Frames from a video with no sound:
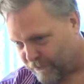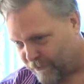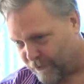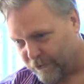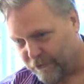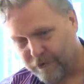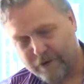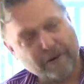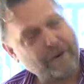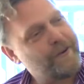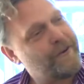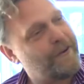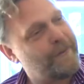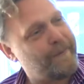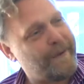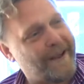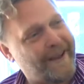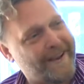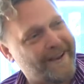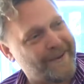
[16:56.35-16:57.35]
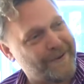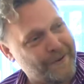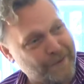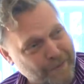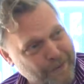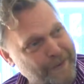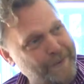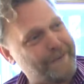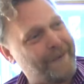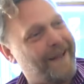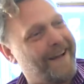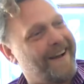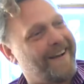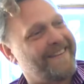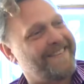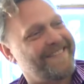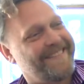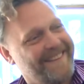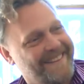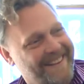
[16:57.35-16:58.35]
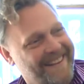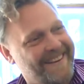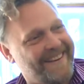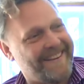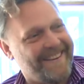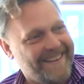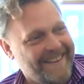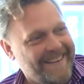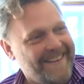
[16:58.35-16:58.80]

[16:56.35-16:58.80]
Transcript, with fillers: full circle back into wood blocks, and then,